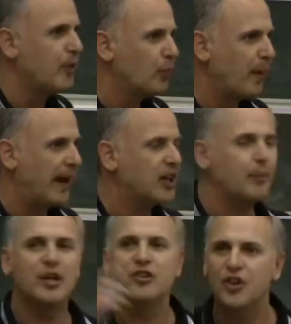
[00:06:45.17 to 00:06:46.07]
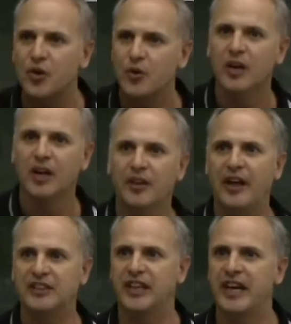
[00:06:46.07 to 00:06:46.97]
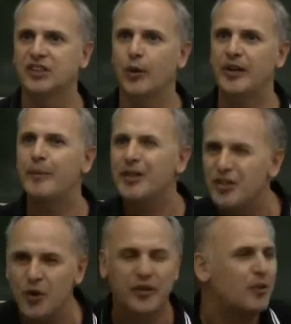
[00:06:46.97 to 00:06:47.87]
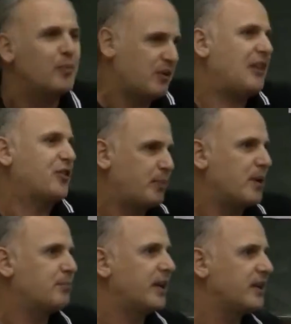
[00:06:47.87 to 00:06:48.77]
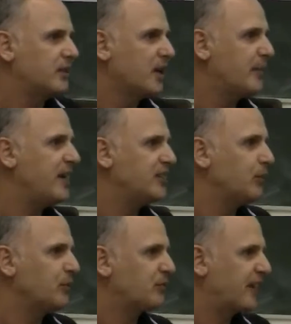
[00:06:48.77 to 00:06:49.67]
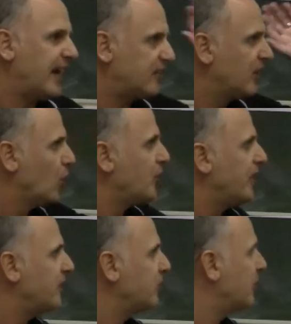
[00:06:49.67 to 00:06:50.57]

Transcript: the Millbank. Nobody knew that to ES squared. Now we knew it could be, that would be a bloody be easy, wouldn't Forget, We you